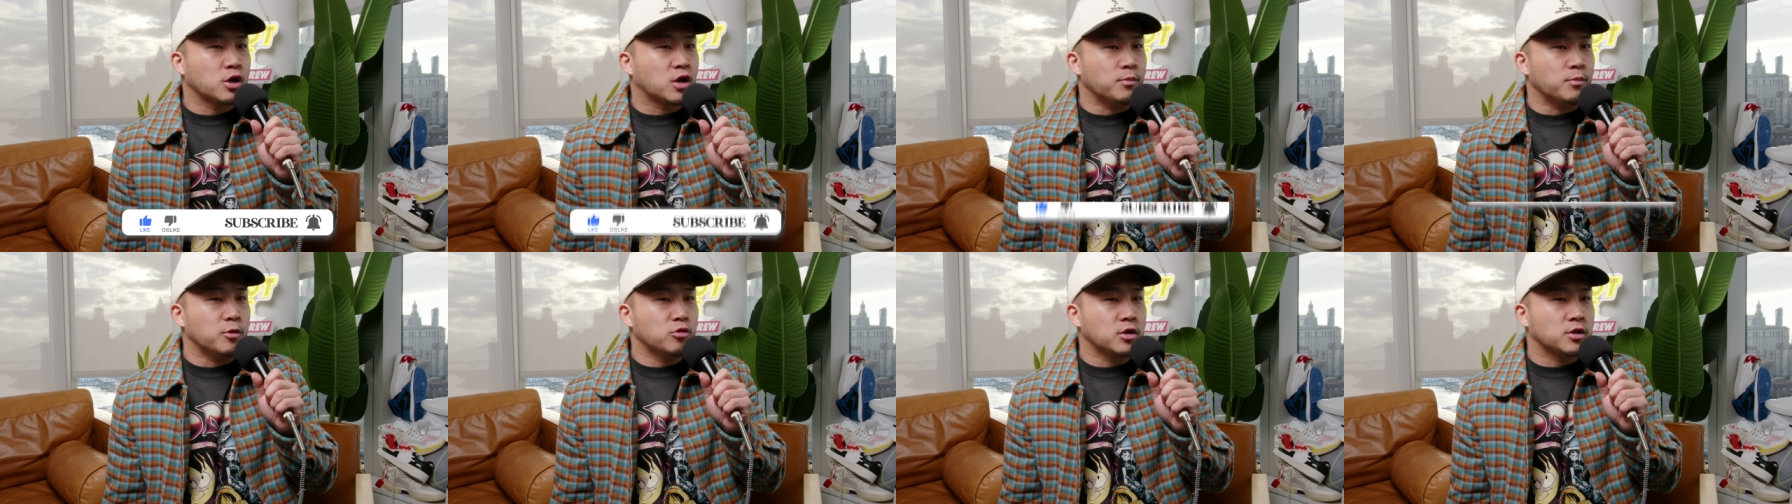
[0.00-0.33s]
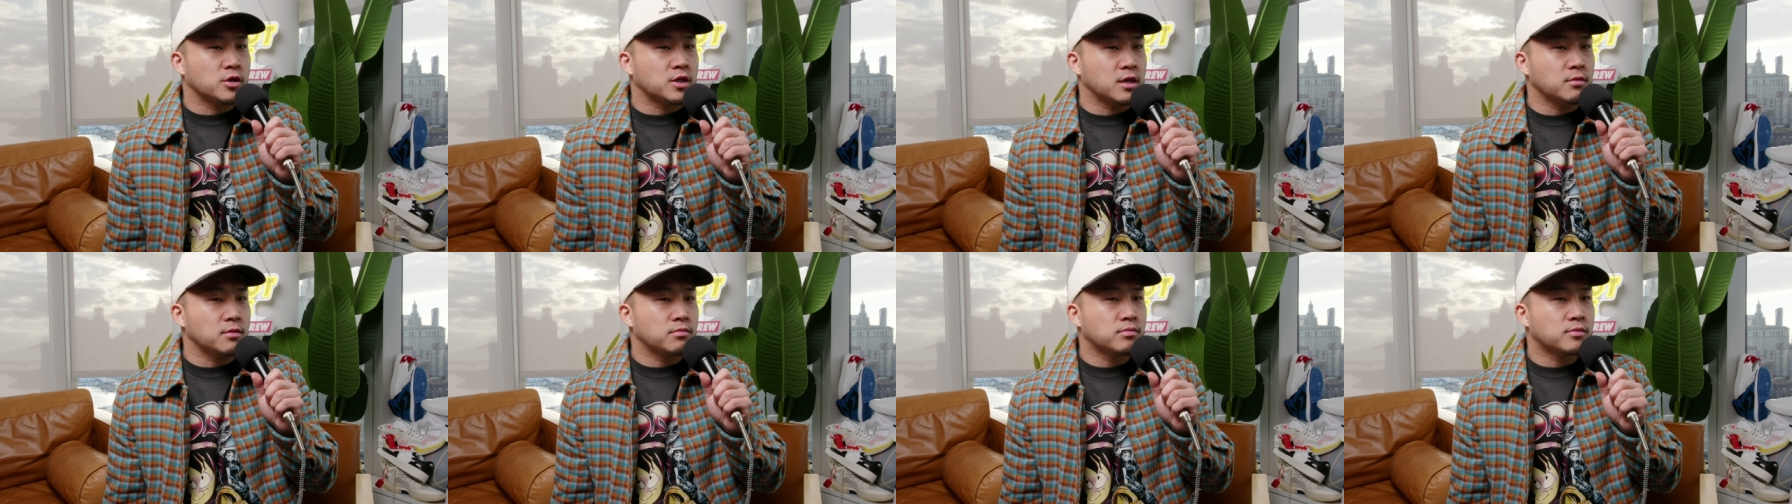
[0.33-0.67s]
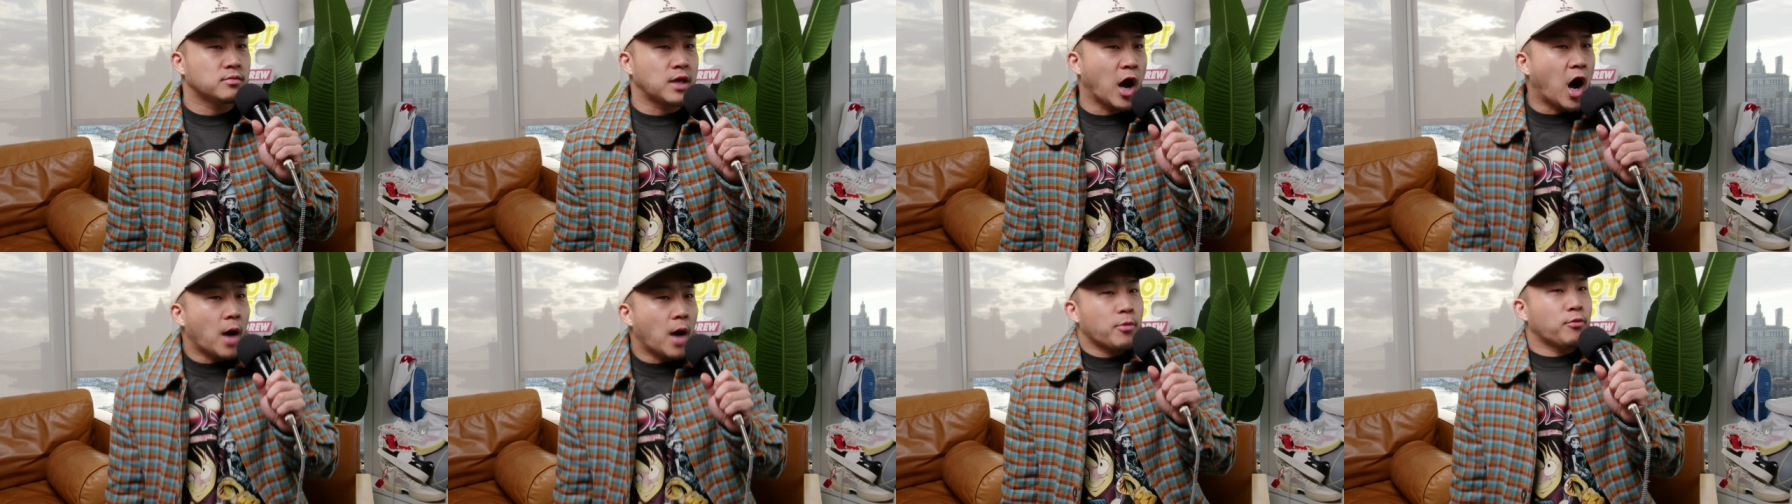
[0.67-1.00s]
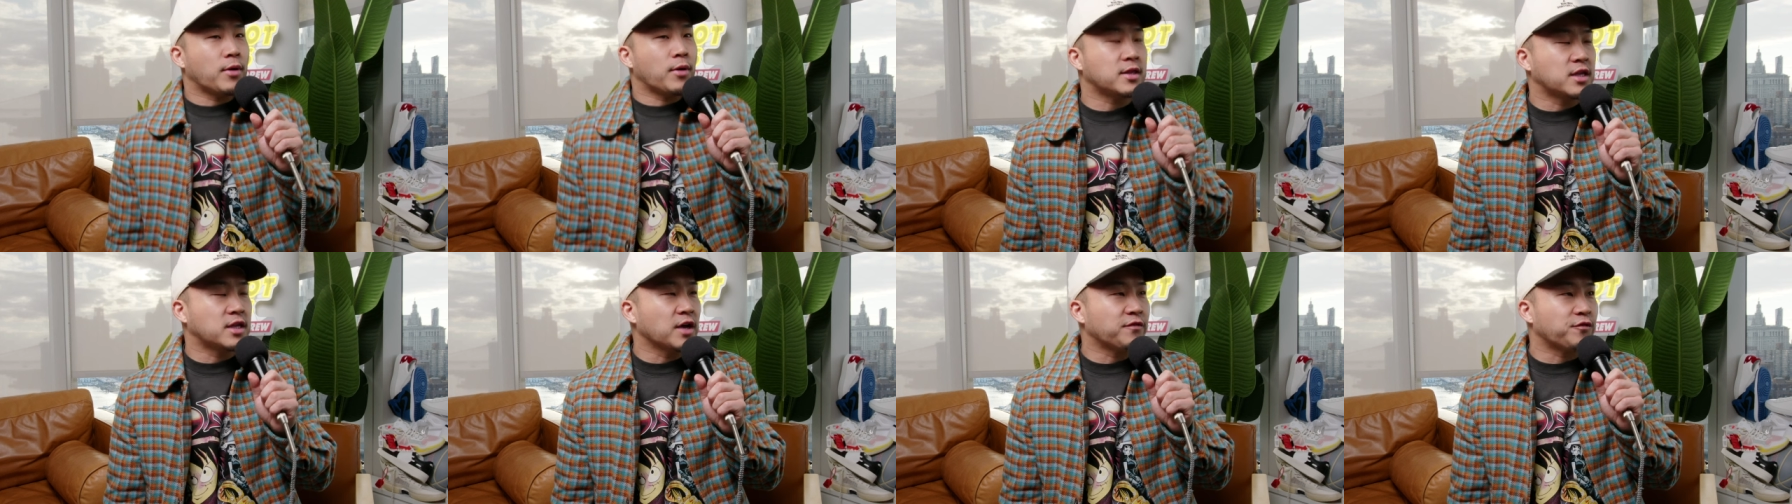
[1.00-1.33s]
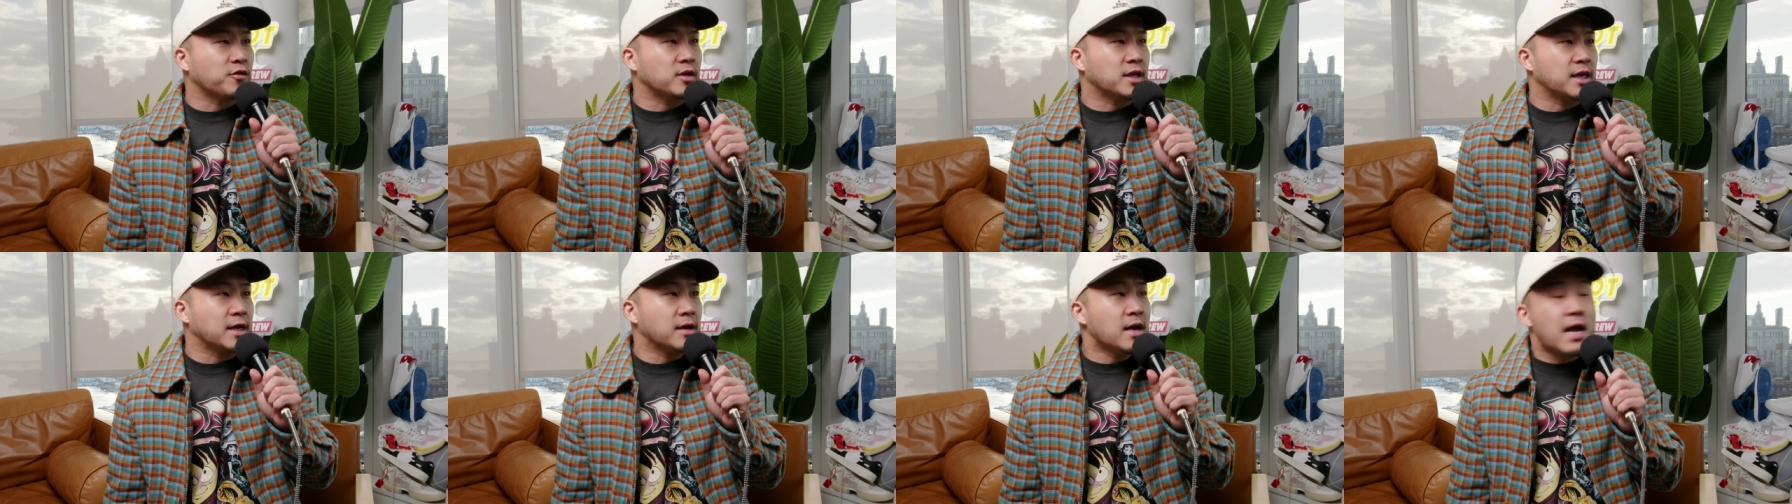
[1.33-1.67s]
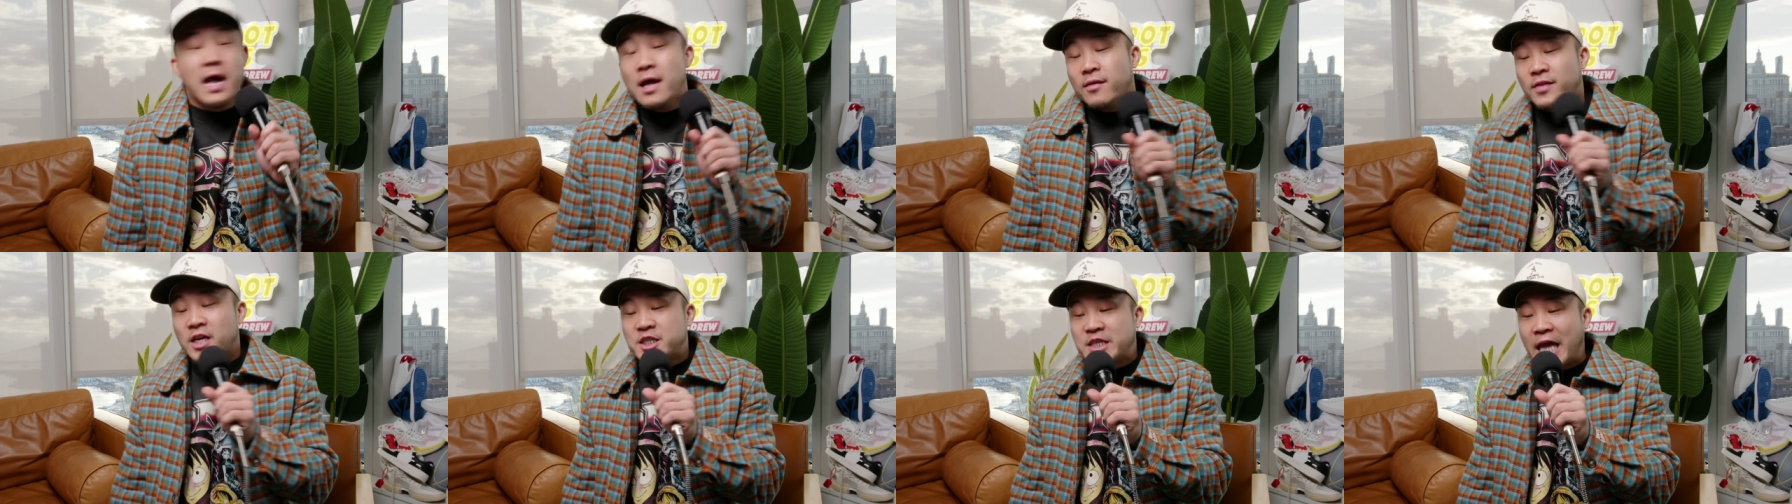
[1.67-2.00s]
community, they operate differently.
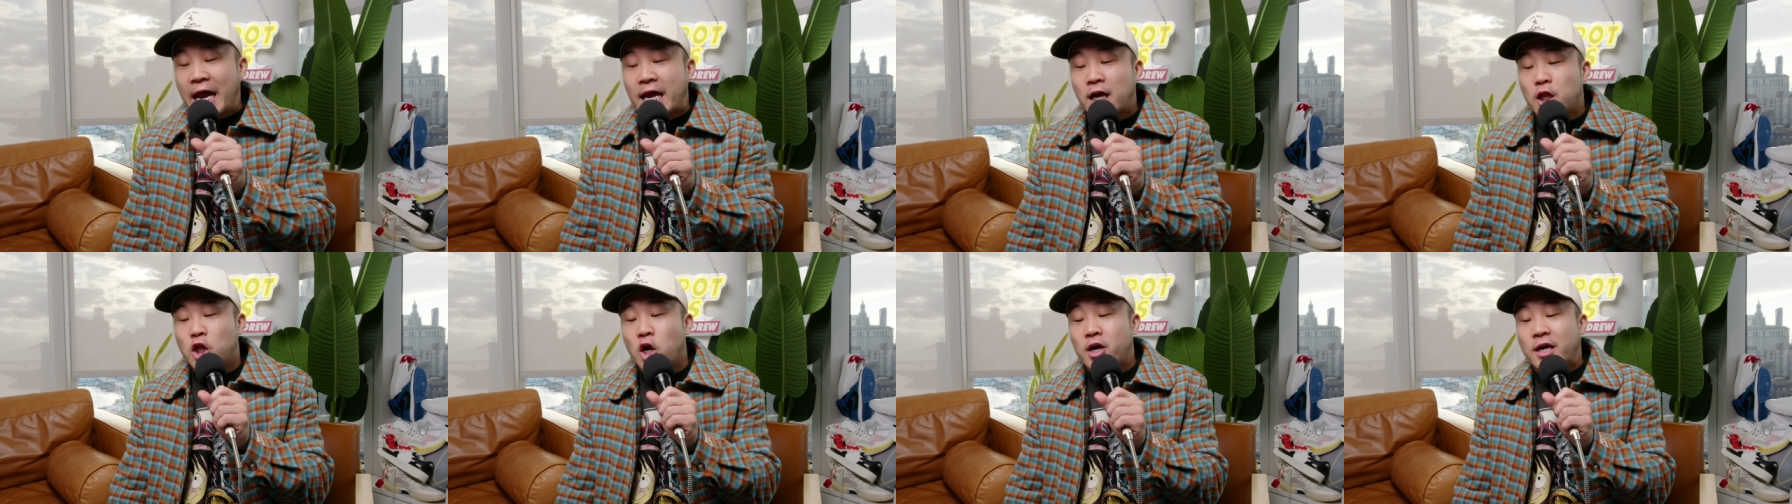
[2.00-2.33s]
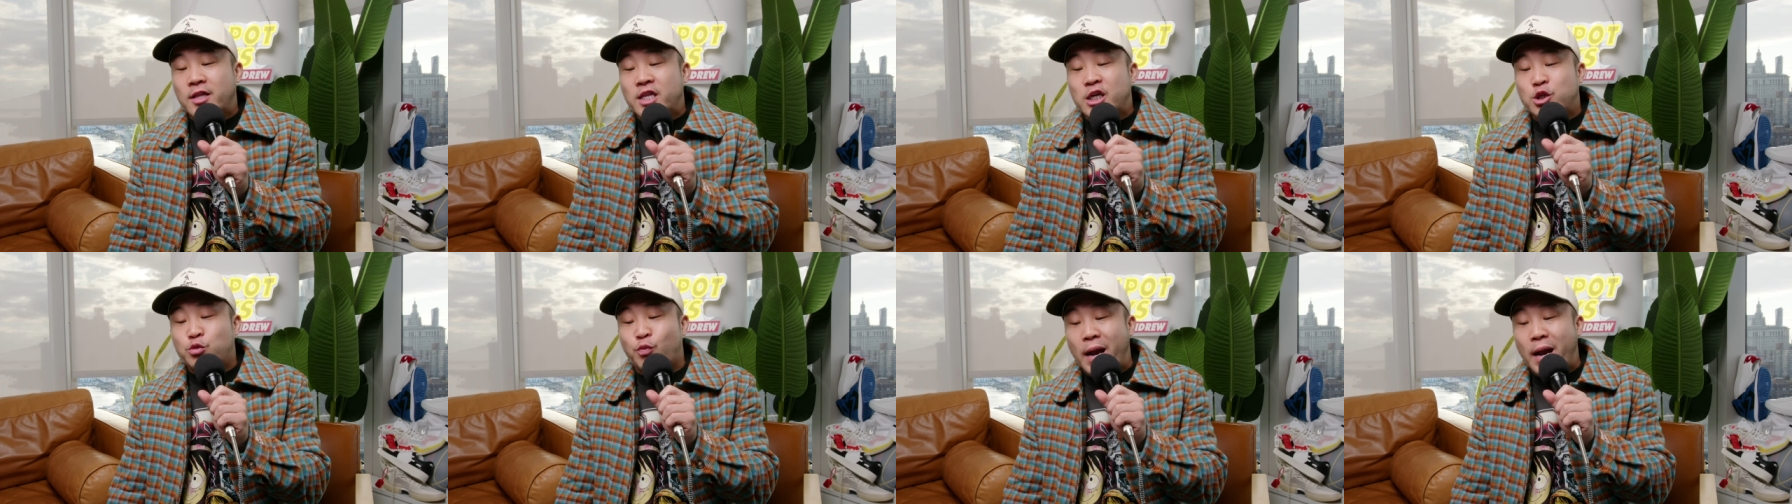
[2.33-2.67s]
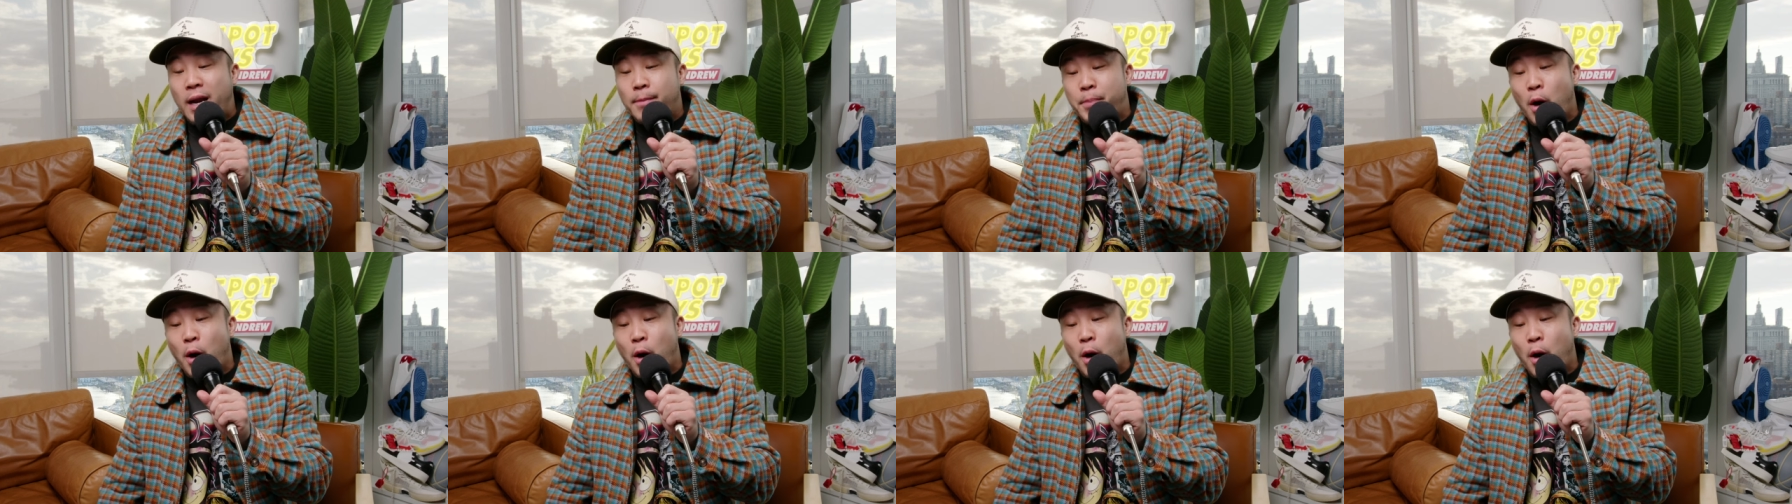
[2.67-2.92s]
Let's take a look at this Reddit